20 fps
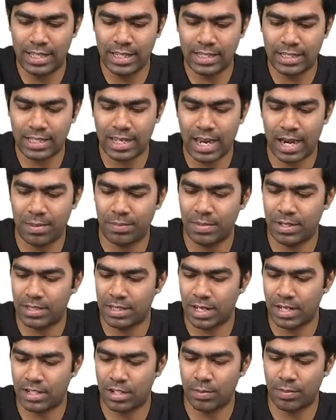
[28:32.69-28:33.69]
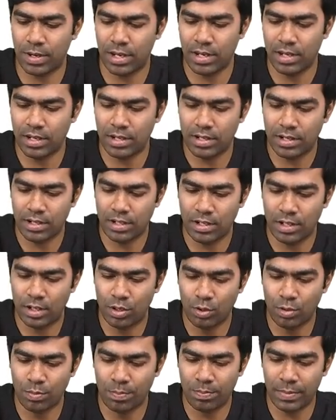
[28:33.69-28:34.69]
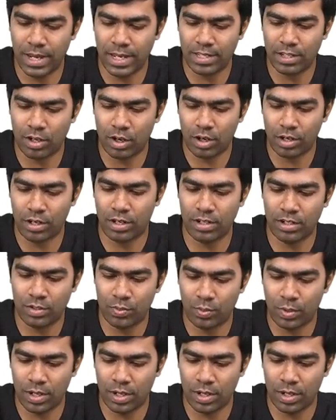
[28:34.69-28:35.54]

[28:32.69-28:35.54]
this can be sensed by 2 major organs.